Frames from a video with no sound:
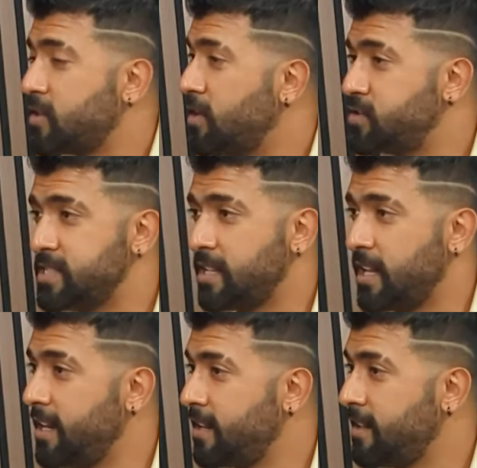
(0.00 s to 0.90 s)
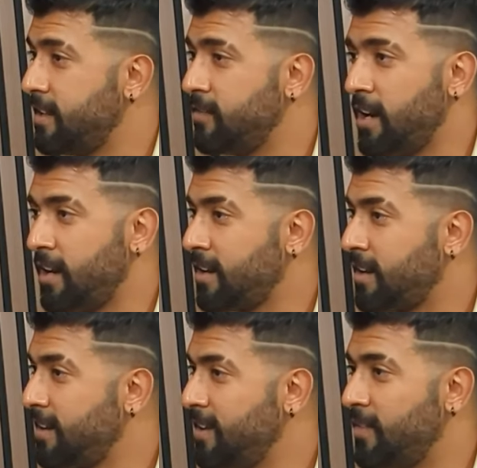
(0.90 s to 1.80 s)
countries like
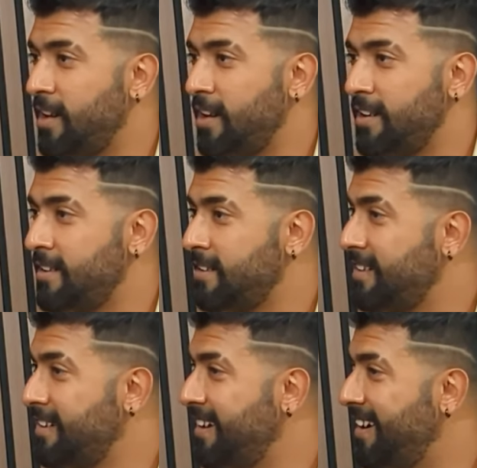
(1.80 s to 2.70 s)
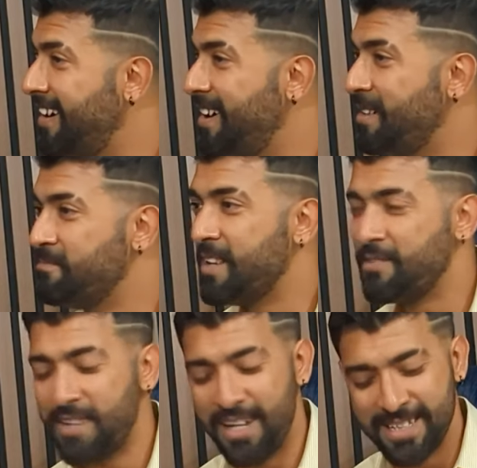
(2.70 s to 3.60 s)
Iraq, Iran,
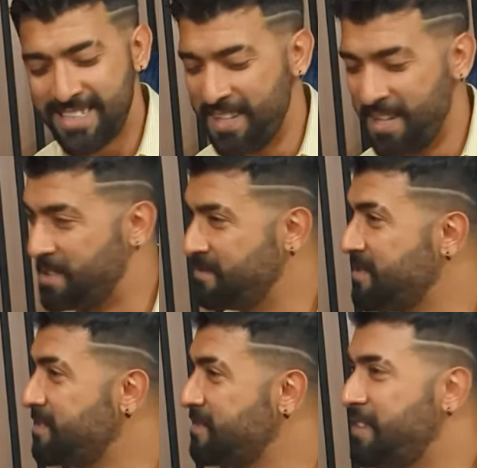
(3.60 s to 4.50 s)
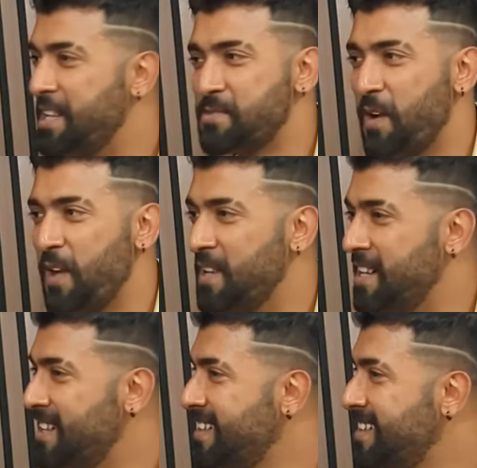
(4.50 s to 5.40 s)
Afghanistan,
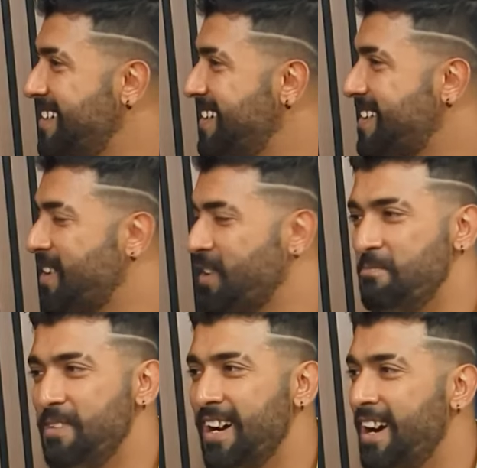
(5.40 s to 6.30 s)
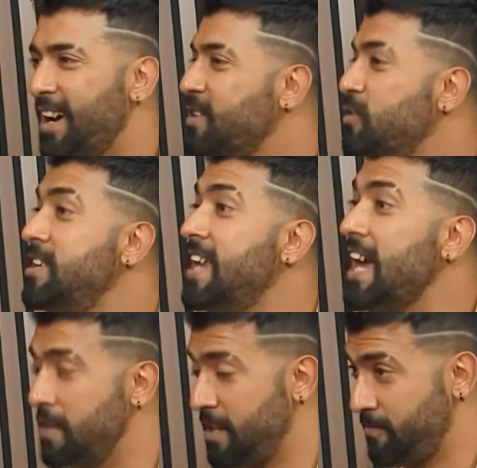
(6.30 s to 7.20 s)
Venezuela, Colombia, you
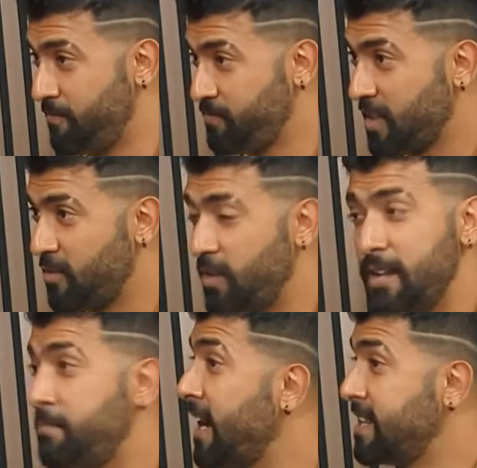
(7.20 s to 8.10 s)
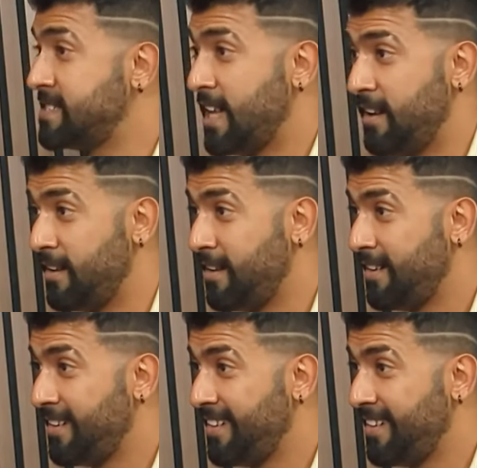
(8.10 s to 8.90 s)
name it, right? Pakistan.